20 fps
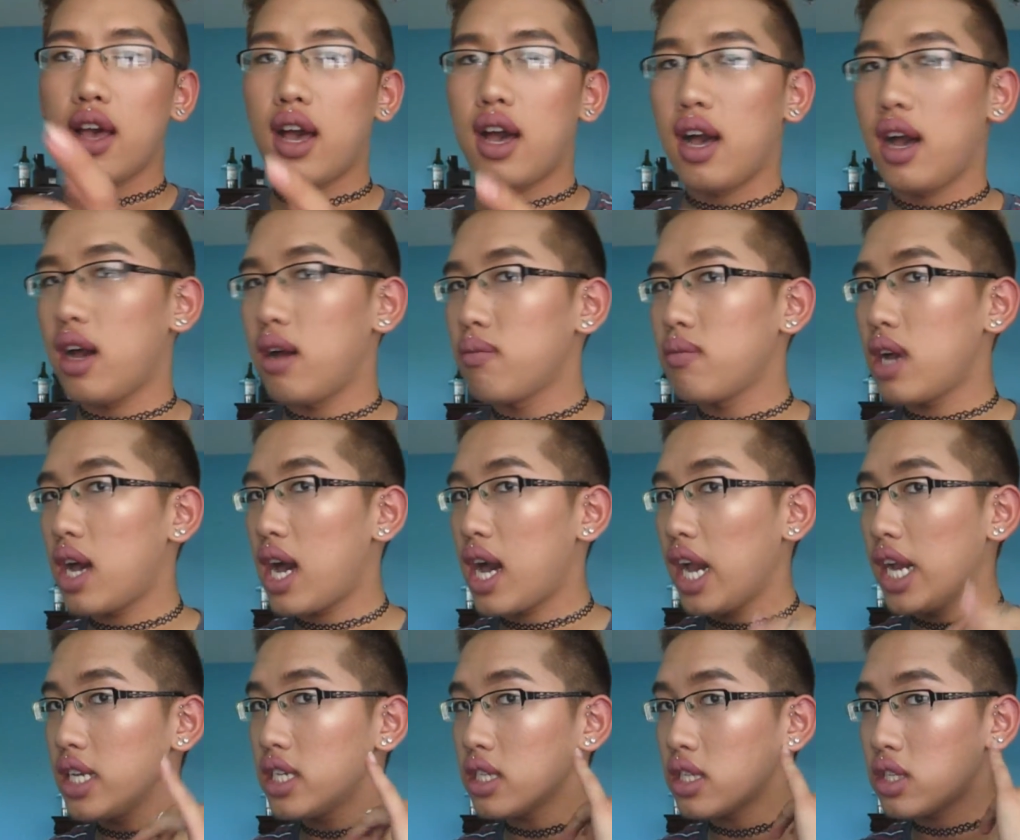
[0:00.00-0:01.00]

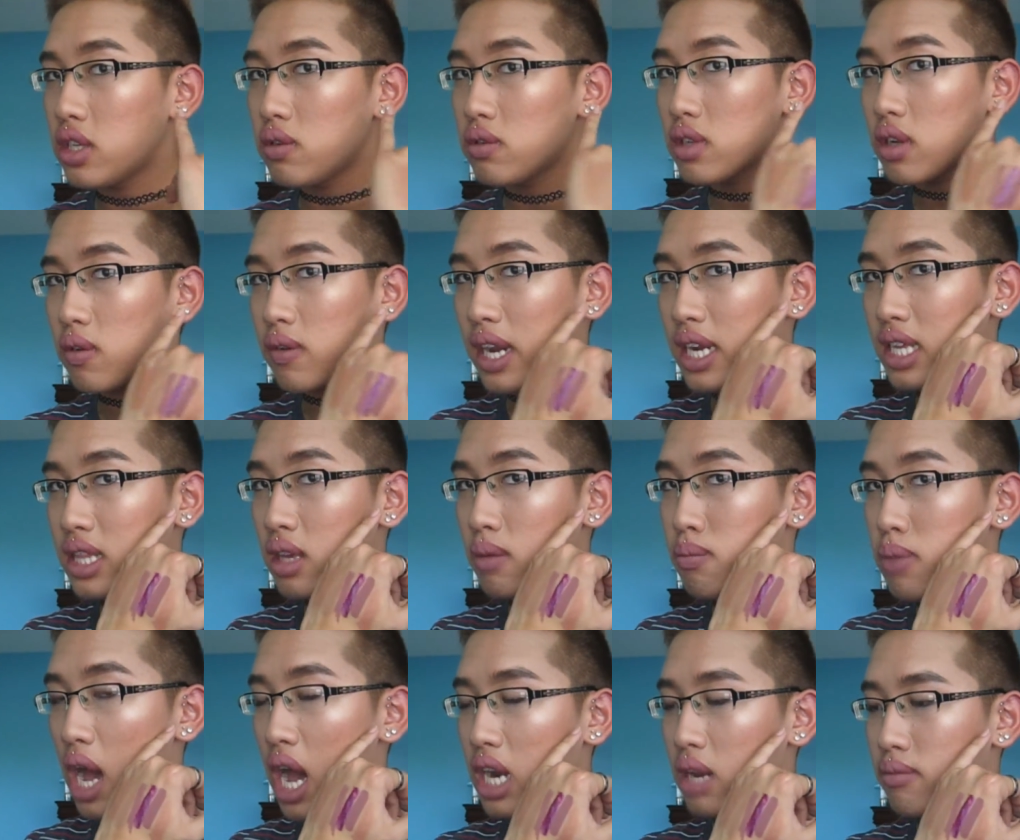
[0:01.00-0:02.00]
I just use it right at the
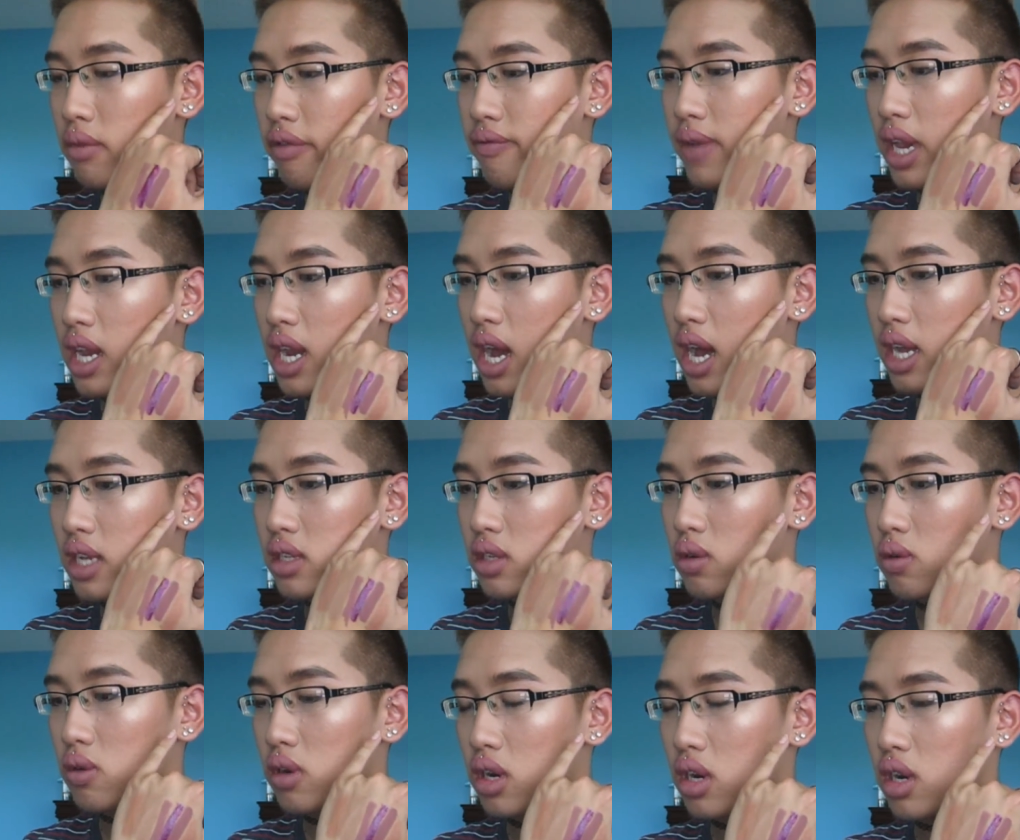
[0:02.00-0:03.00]
bottom of my
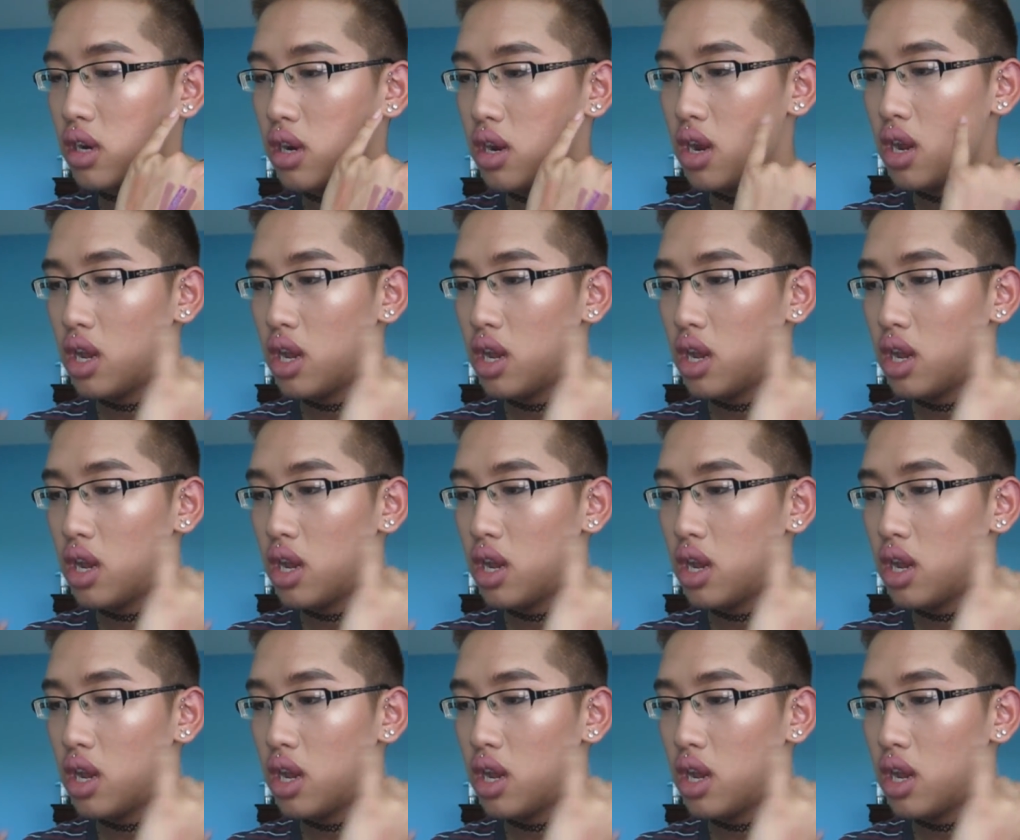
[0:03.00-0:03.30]
contour